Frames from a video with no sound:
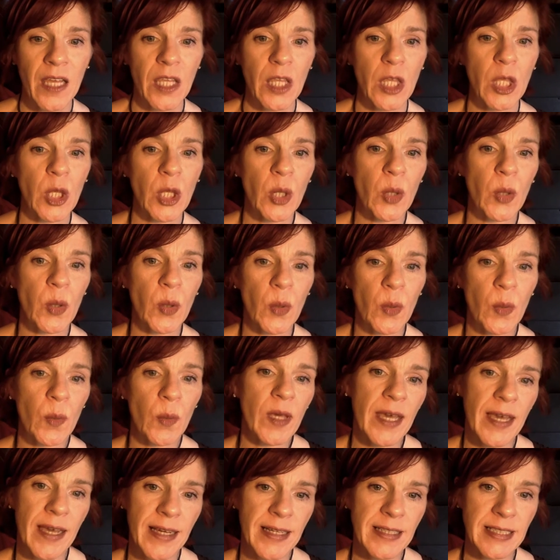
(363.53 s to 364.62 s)
You
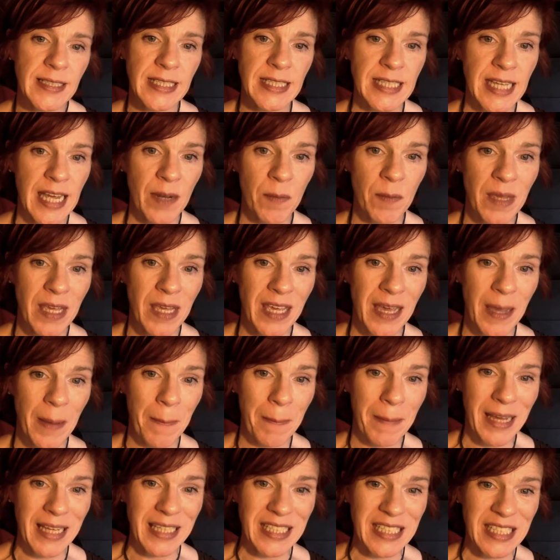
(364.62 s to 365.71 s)
can send me a
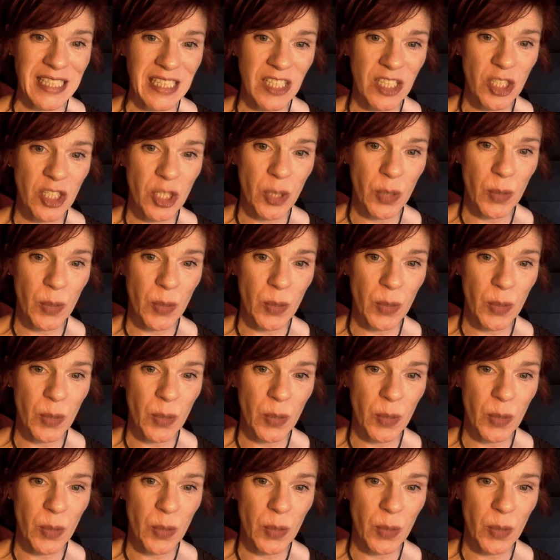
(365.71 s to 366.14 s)
message